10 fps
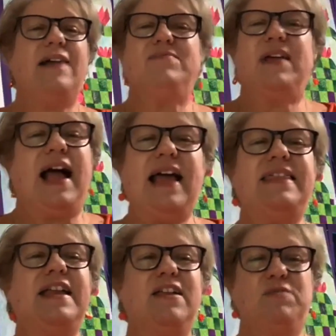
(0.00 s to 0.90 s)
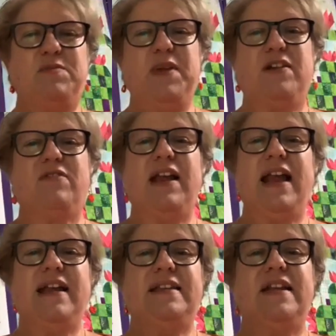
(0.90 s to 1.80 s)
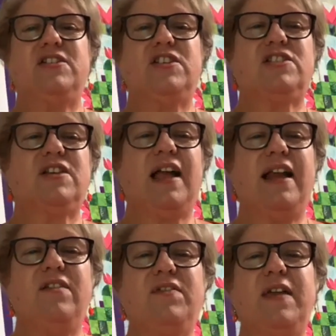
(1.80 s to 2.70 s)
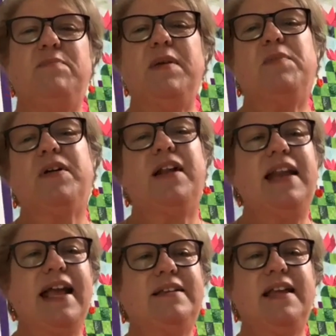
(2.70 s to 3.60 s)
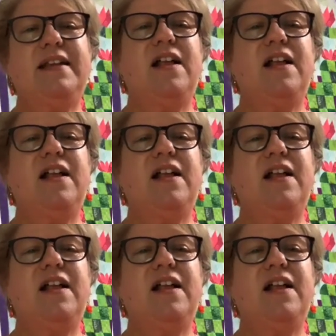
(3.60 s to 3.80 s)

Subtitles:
I think it would be a great idea just to kind of keep people connected